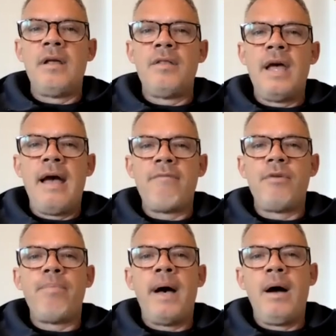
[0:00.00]
they have
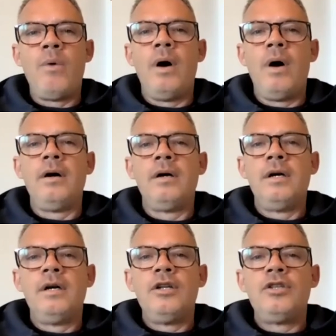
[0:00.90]
the power
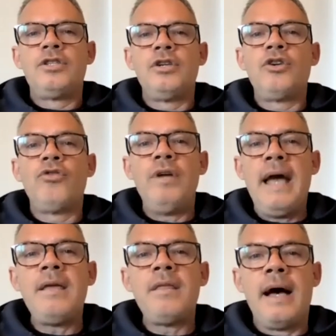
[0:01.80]
to
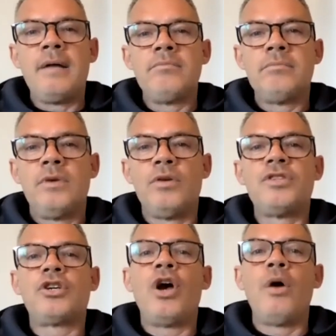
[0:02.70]
create that or
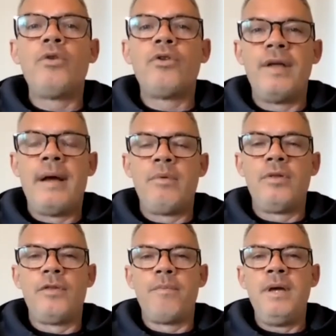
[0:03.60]
to mm. co-create that with
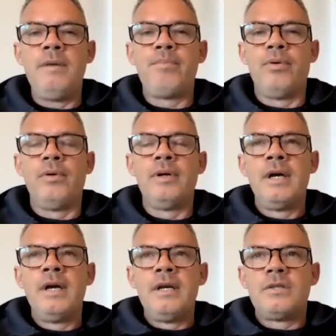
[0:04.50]
other people.
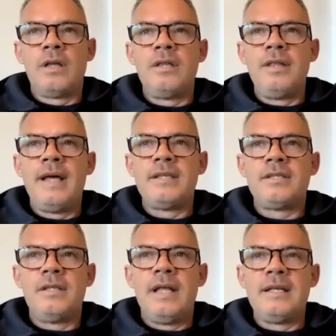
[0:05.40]
So I think
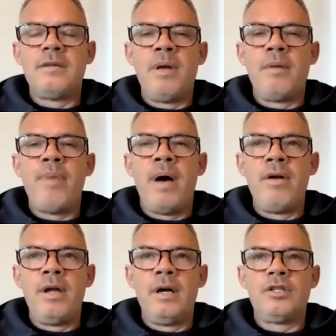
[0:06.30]
that's that's a big
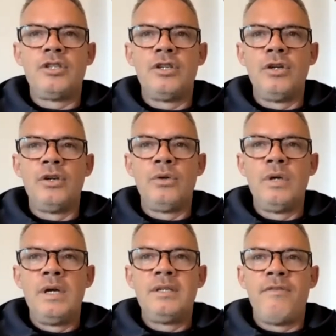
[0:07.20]
barrier to
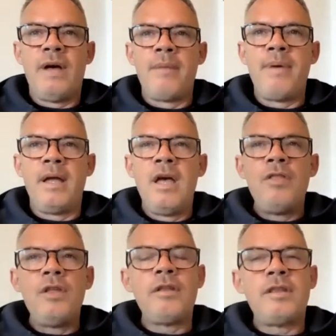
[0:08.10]
developing.
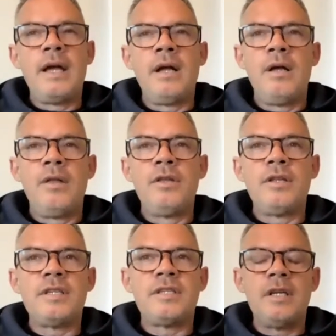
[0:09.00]
The other thing, the other
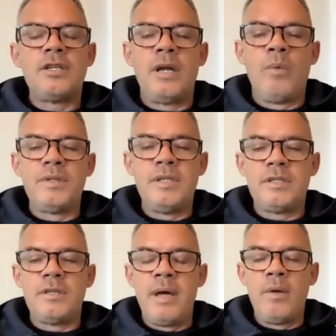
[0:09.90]
distinction I wanted
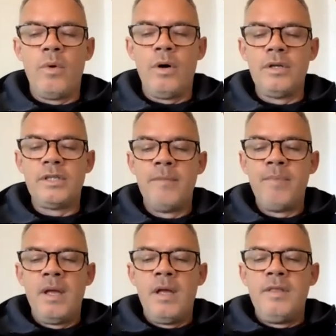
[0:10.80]
to make was
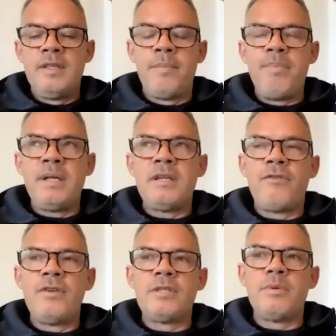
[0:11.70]
there's a big
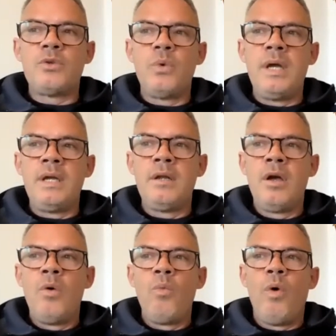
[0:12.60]
difference
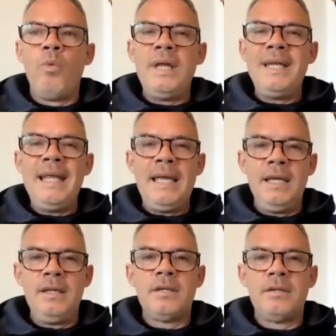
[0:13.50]
between what we need